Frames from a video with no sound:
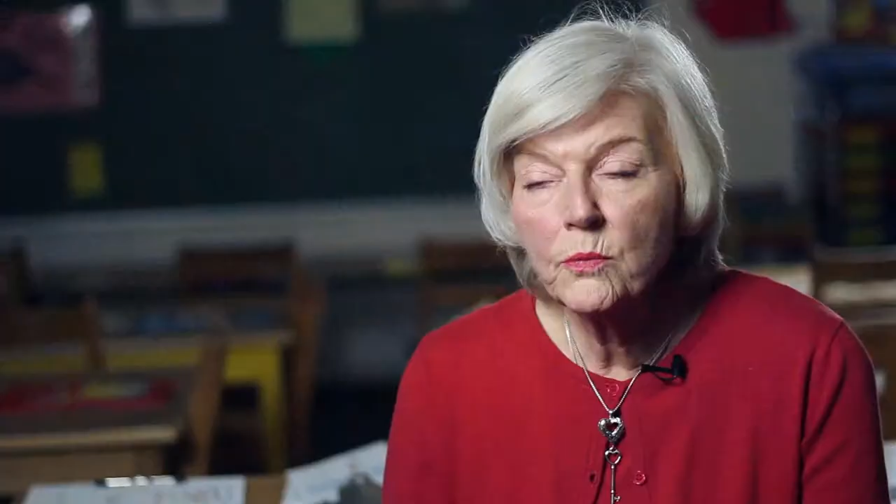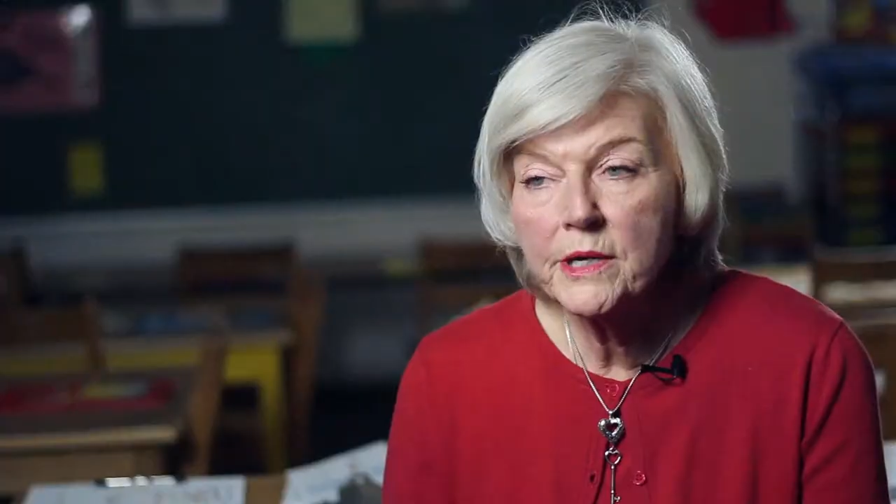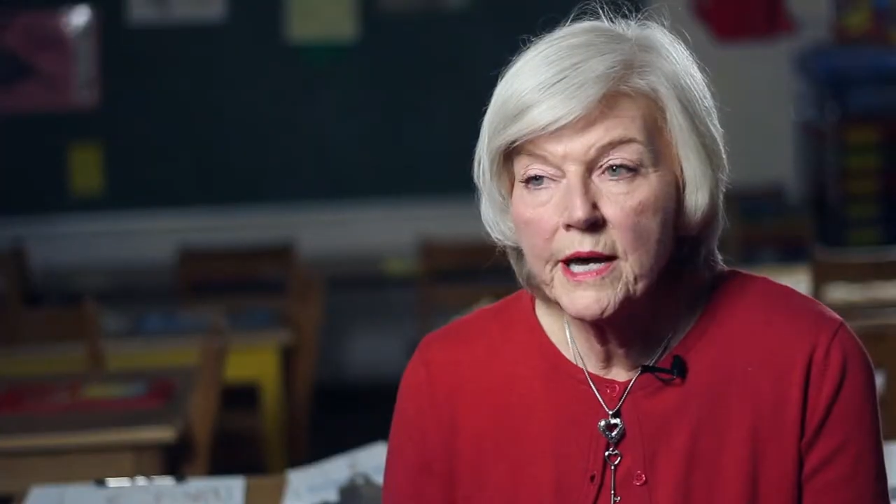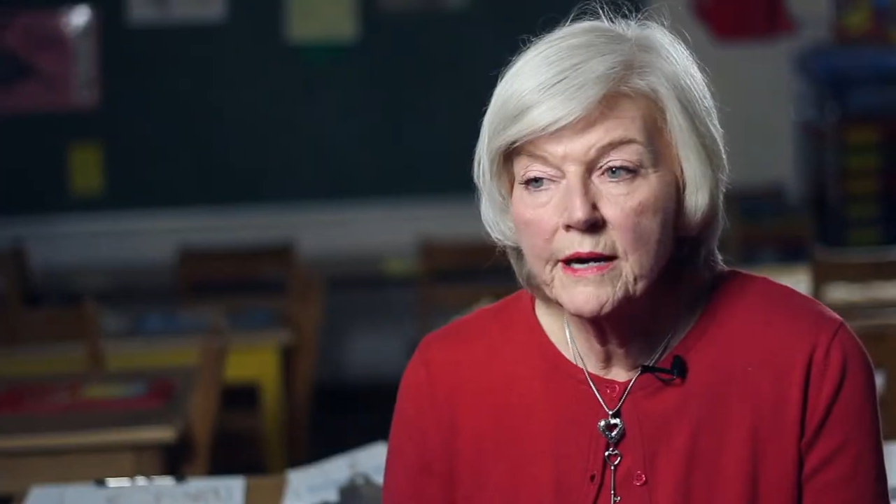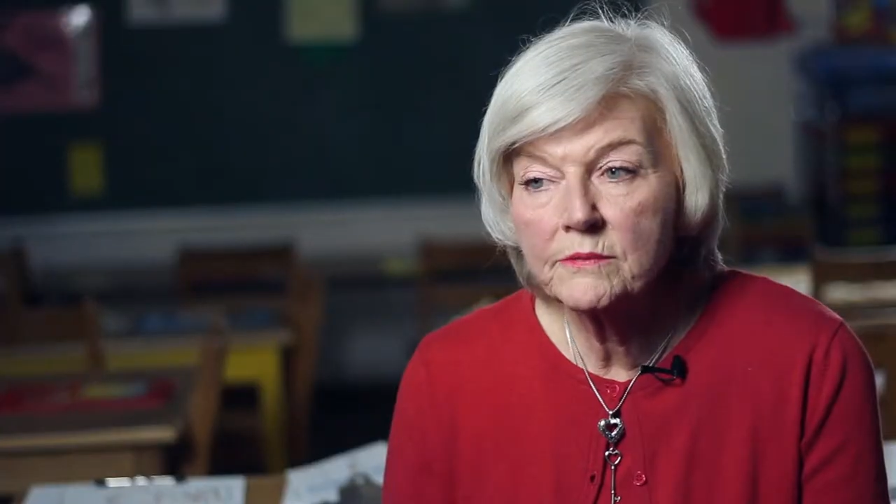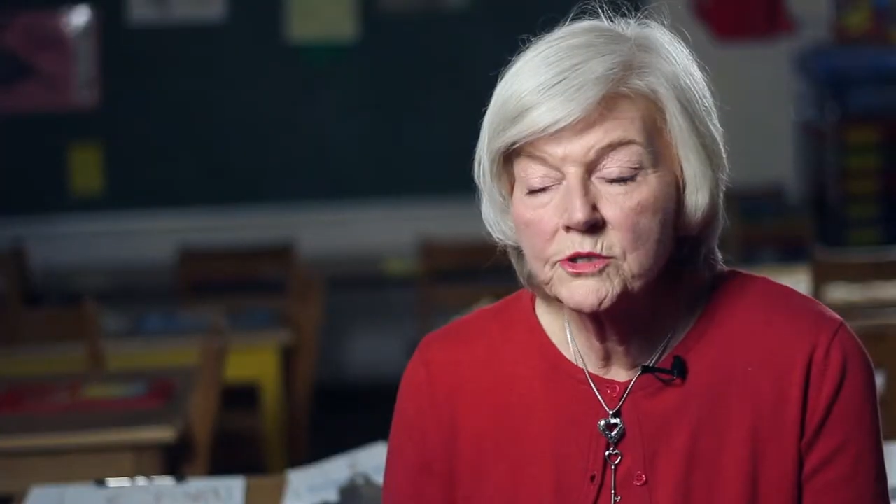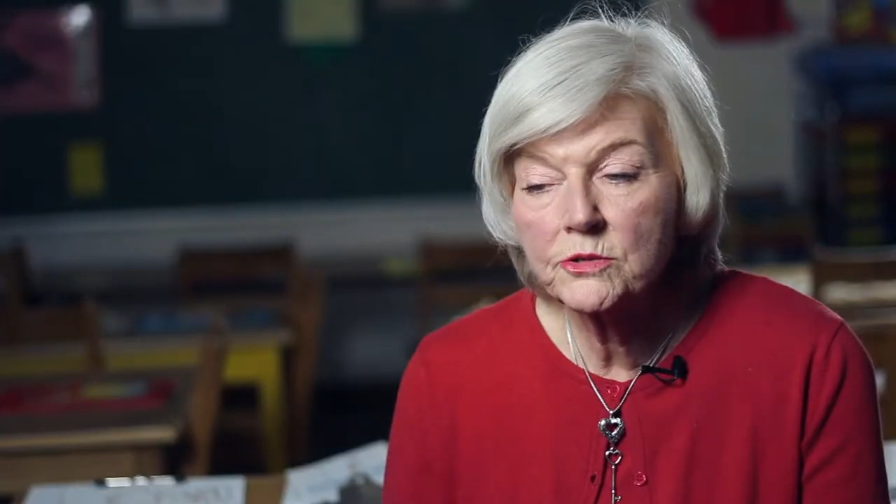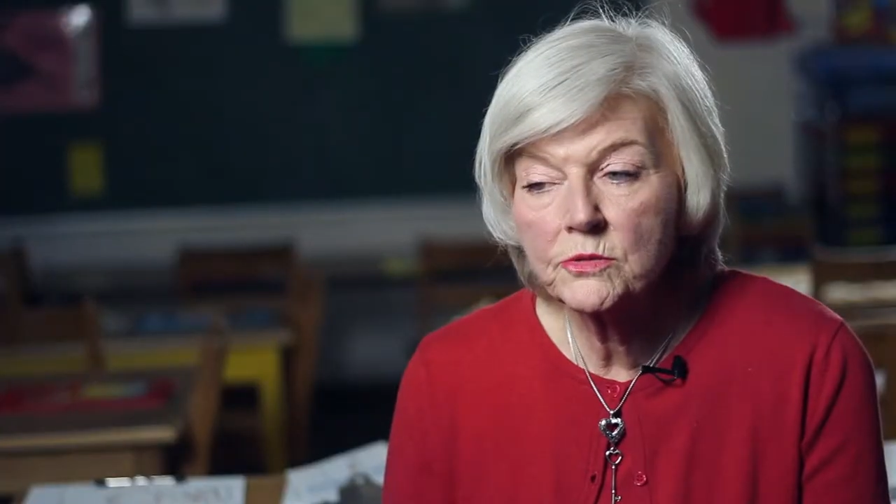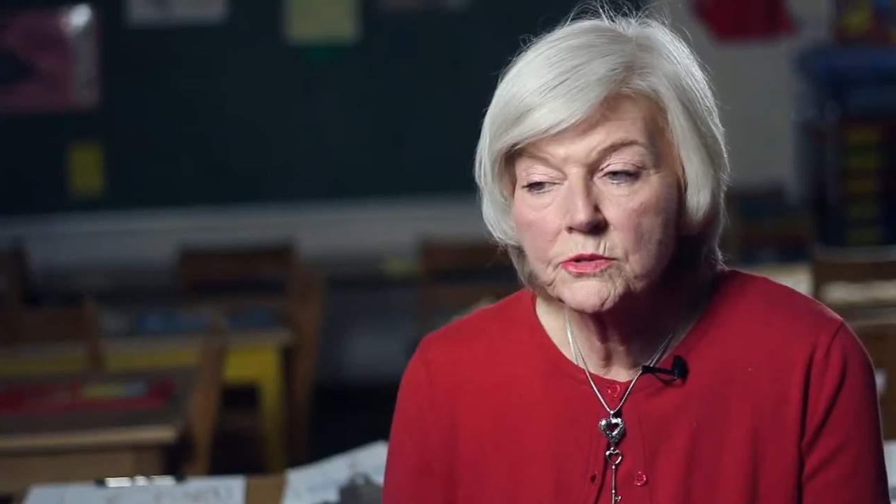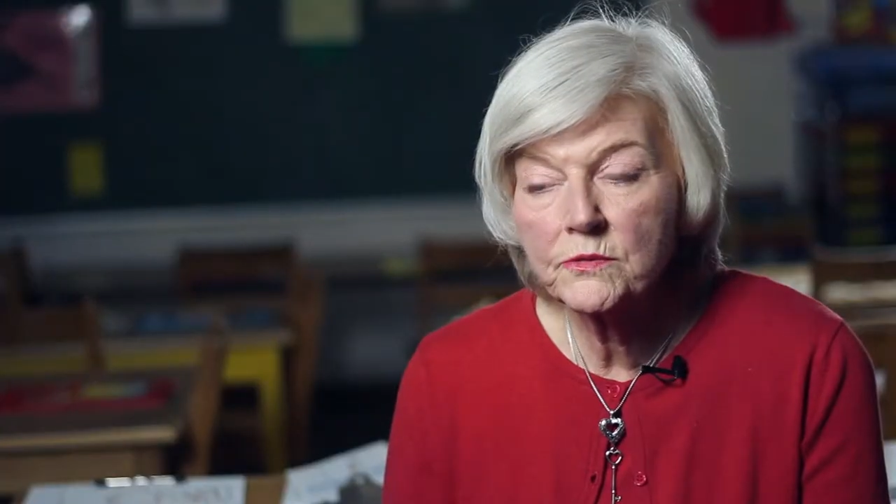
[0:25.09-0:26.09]
We have
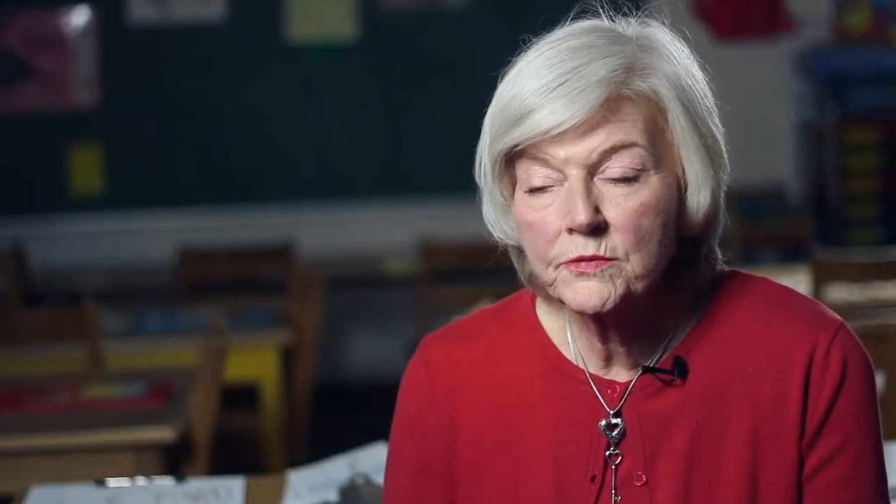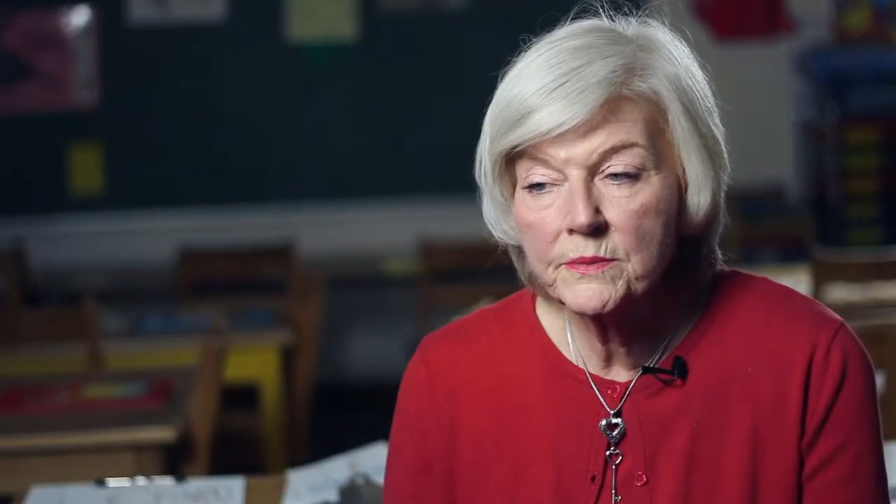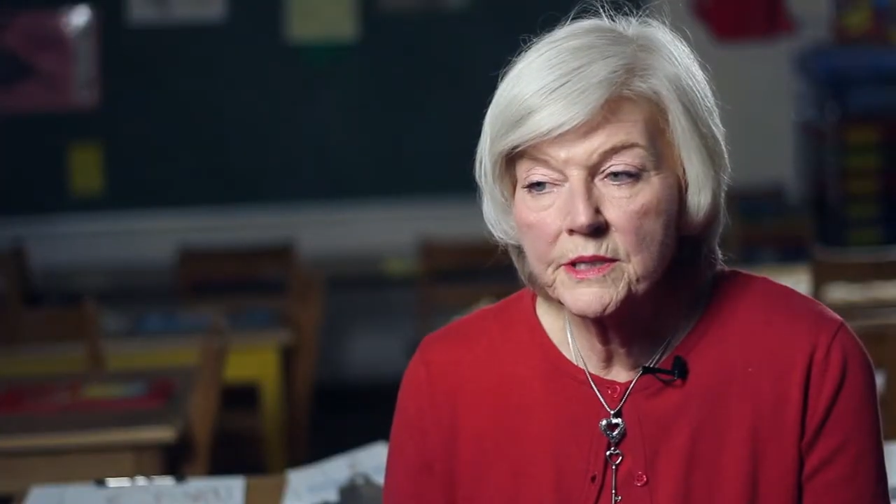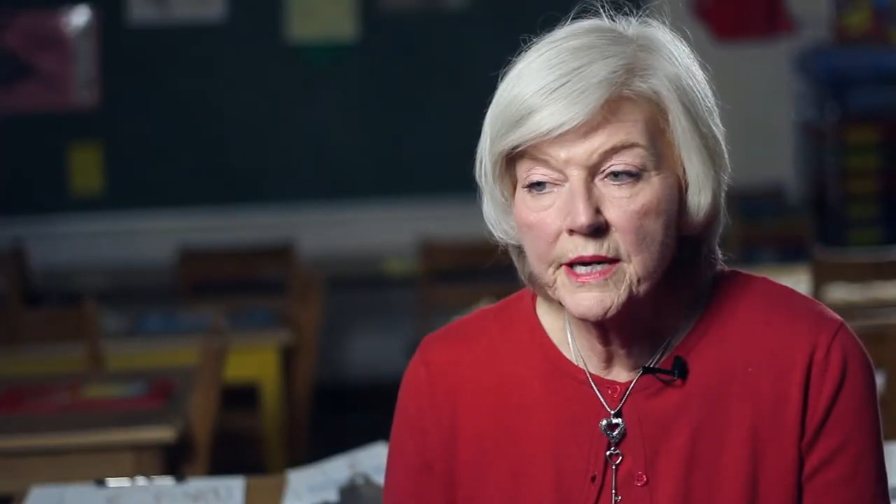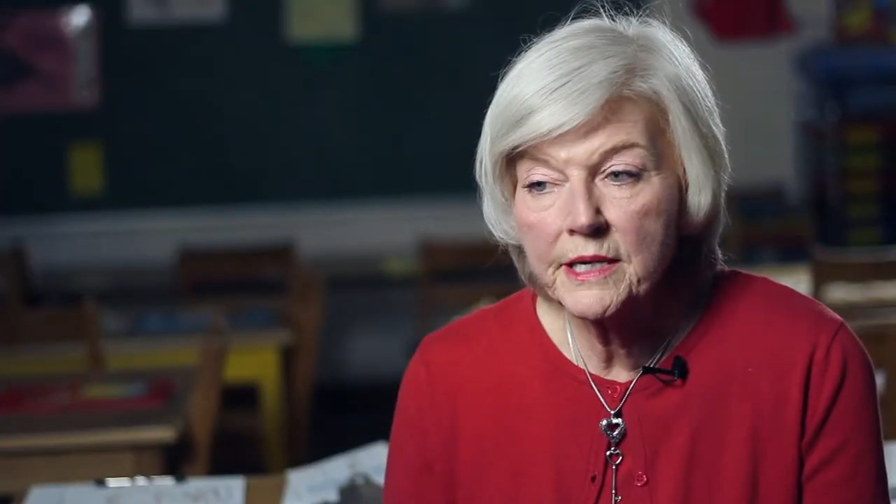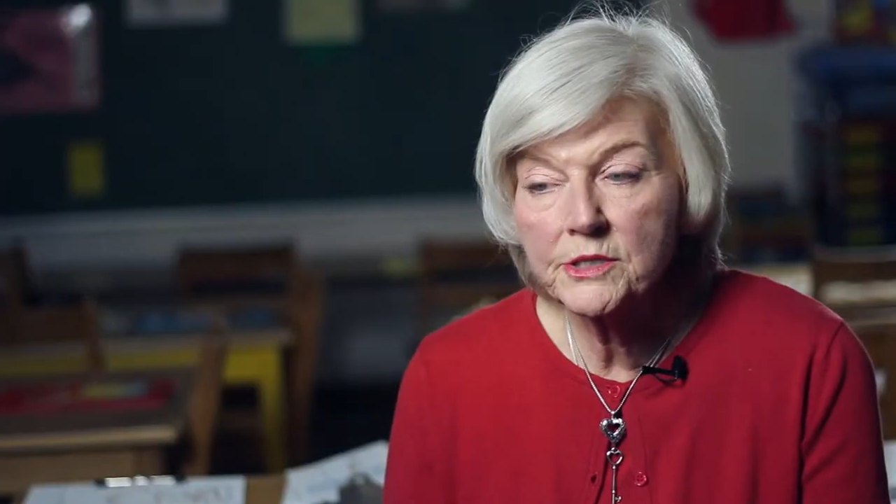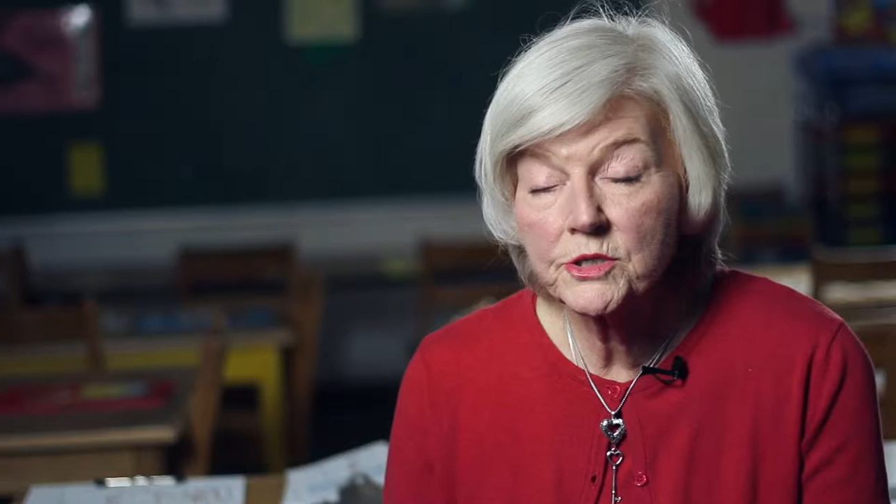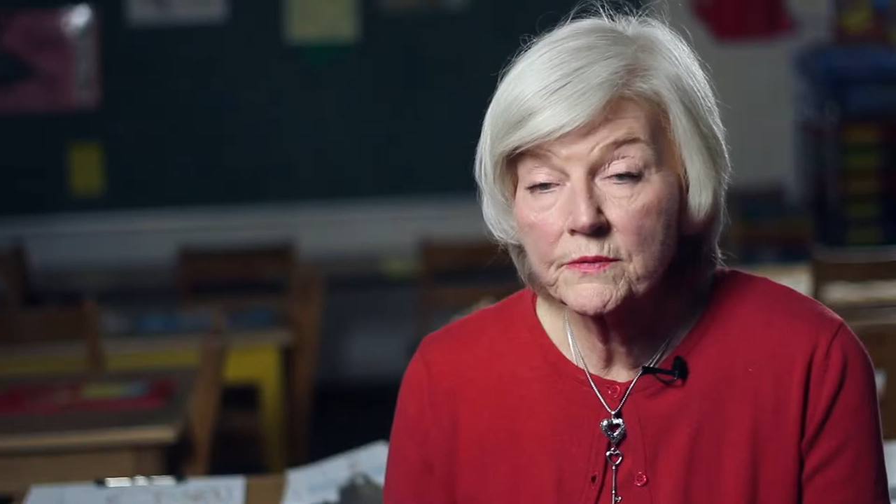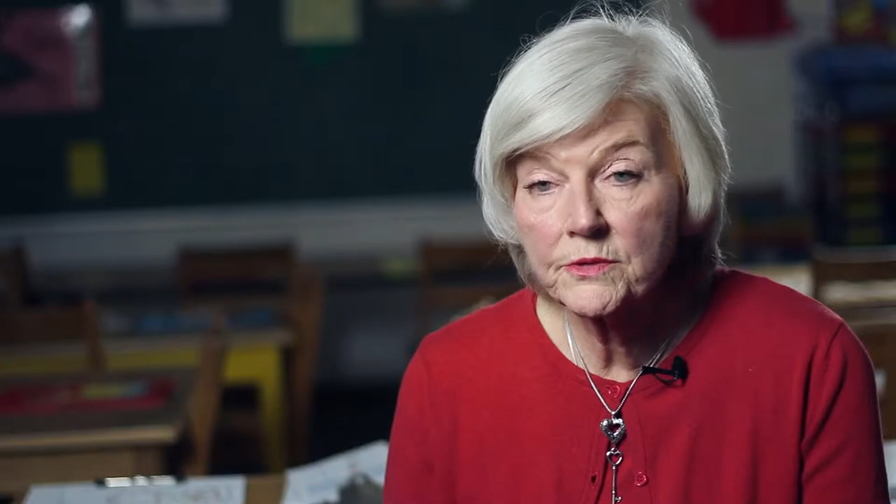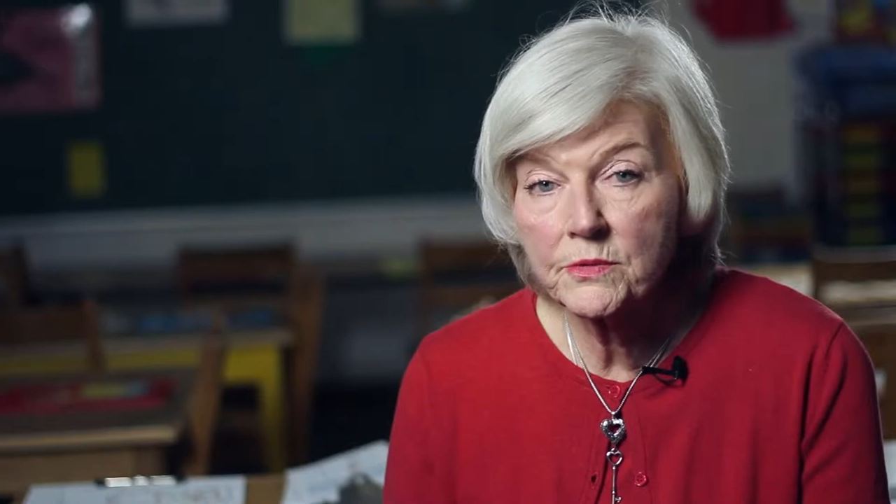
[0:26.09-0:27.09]
children from the age of